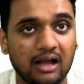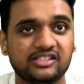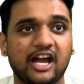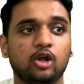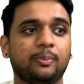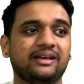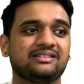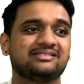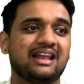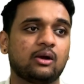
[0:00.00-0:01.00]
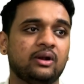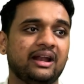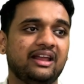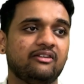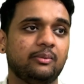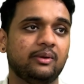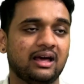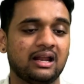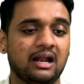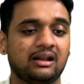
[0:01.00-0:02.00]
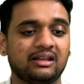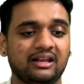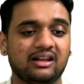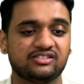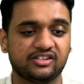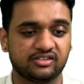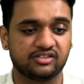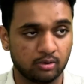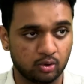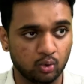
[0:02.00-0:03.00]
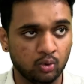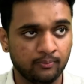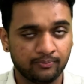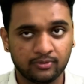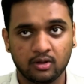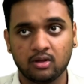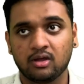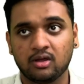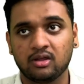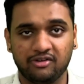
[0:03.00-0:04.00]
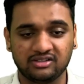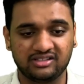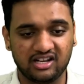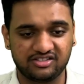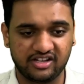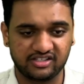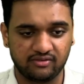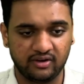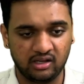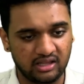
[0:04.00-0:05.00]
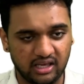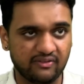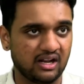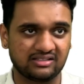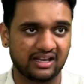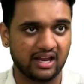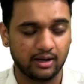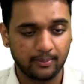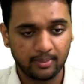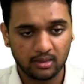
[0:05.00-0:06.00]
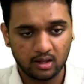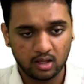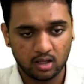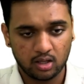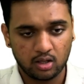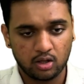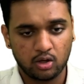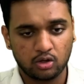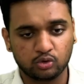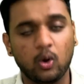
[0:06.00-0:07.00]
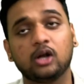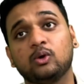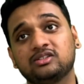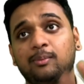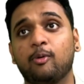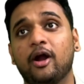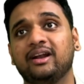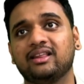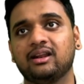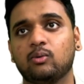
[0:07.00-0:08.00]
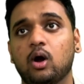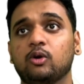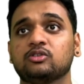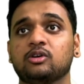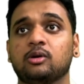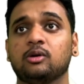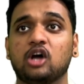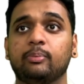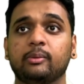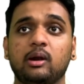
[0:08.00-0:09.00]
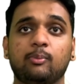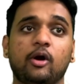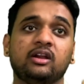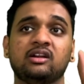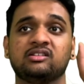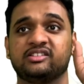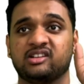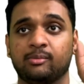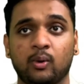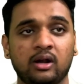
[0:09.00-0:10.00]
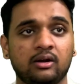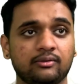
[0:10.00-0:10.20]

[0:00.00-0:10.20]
Shadow price and slack one heading will be there under that illustration number 2. The first illustration we did, they given us again. What was our point there? What was our most optimal point in illustration number 1?